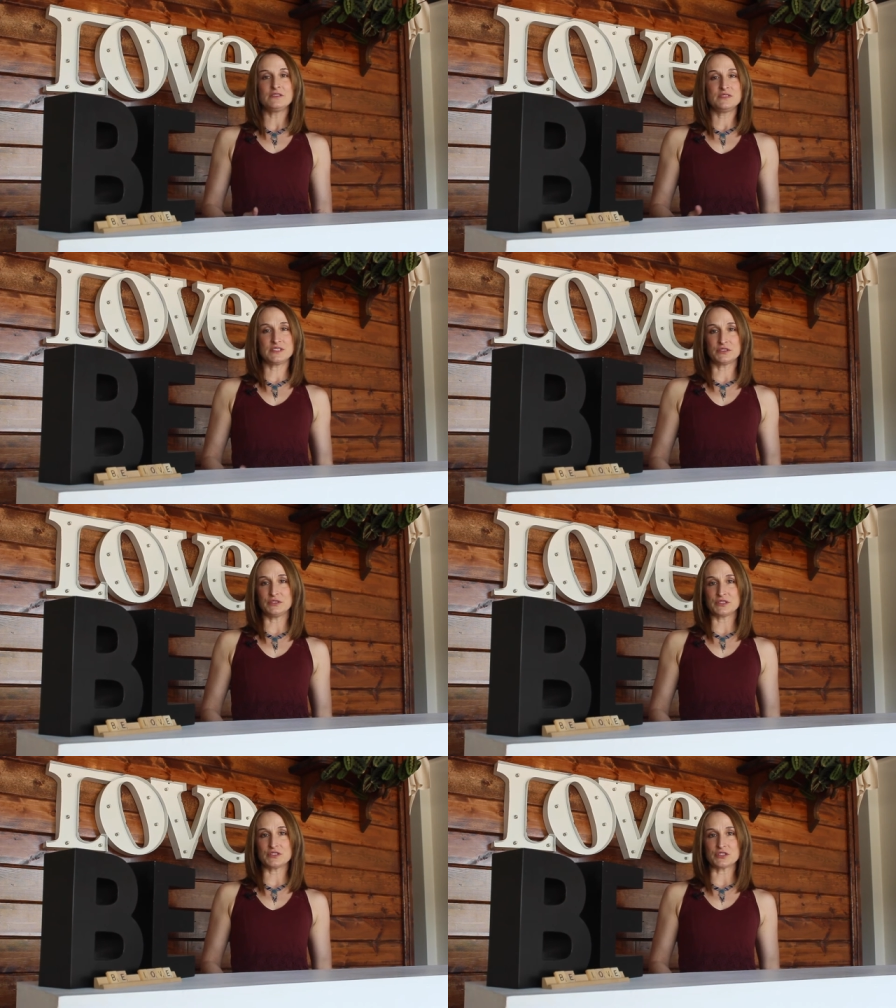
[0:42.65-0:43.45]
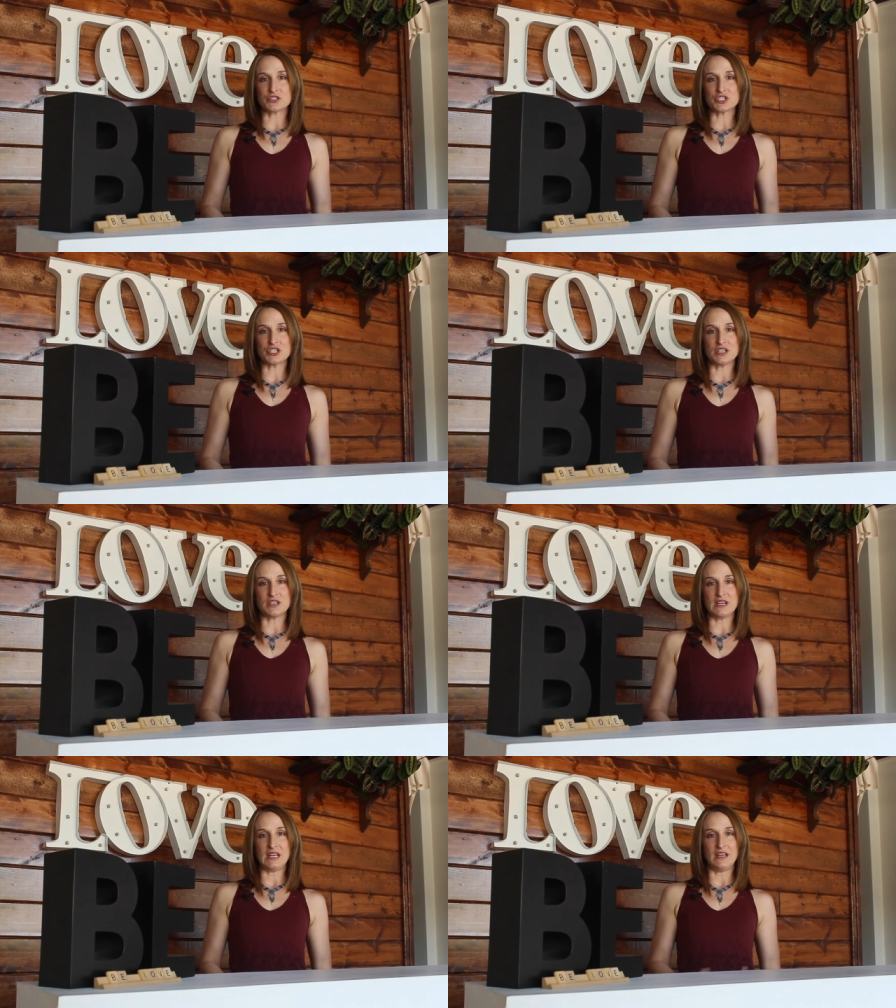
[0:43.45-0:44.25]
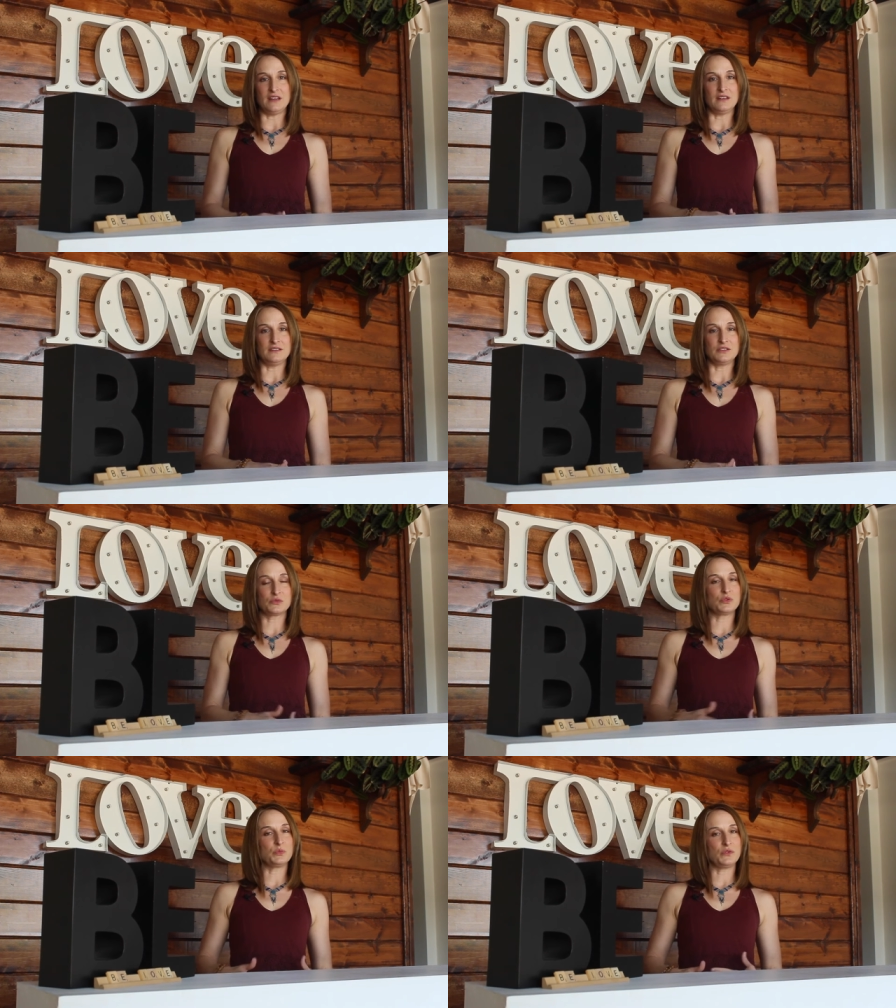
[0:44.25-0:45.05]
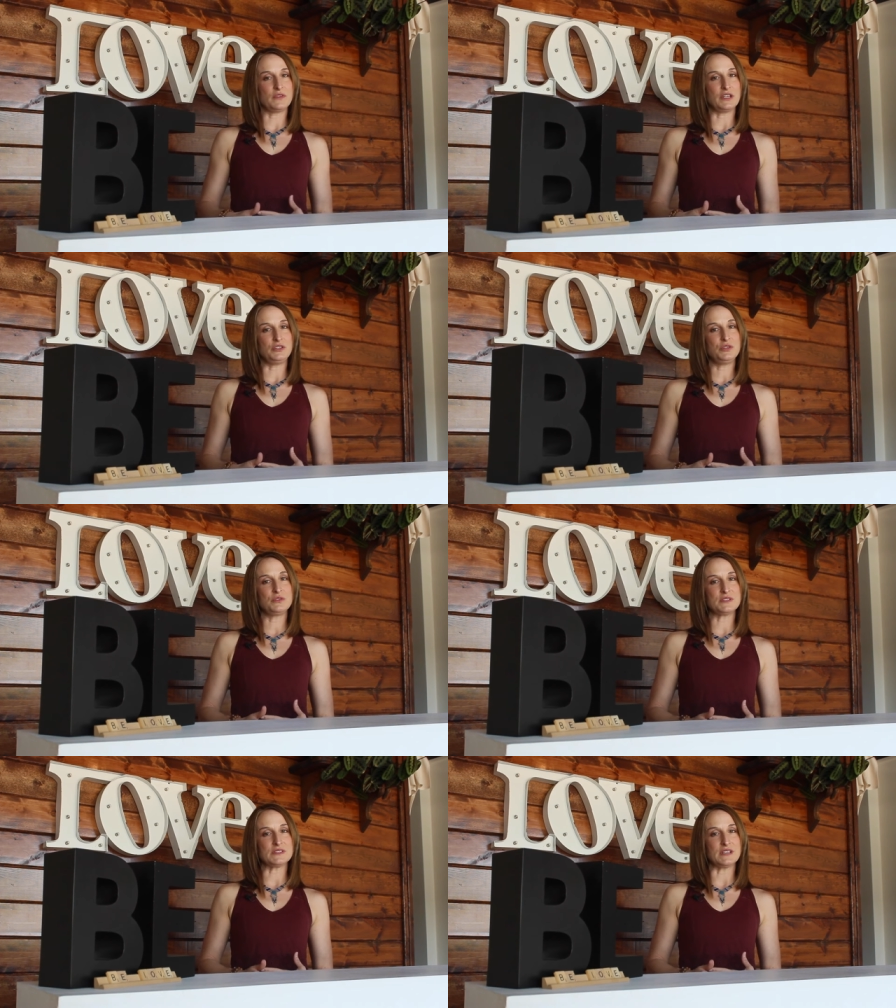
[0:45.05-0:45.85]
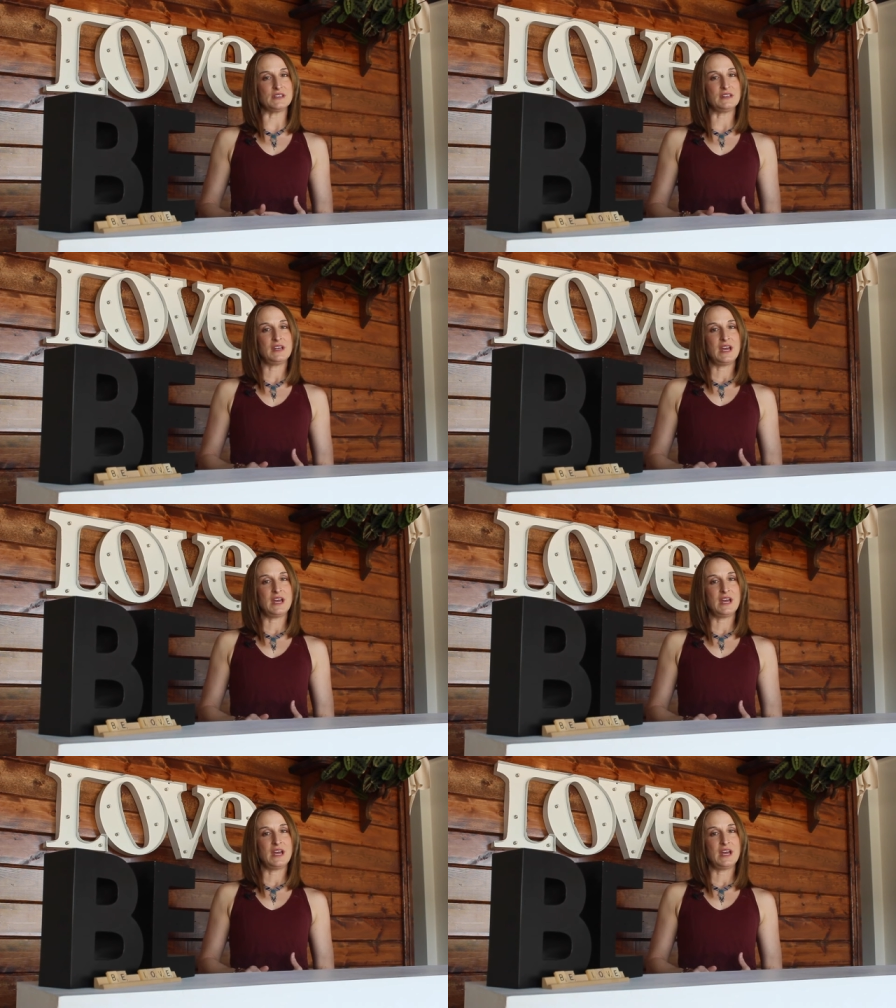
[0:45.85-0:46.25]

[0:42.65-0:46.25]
physical exertion, and the group moving in unison,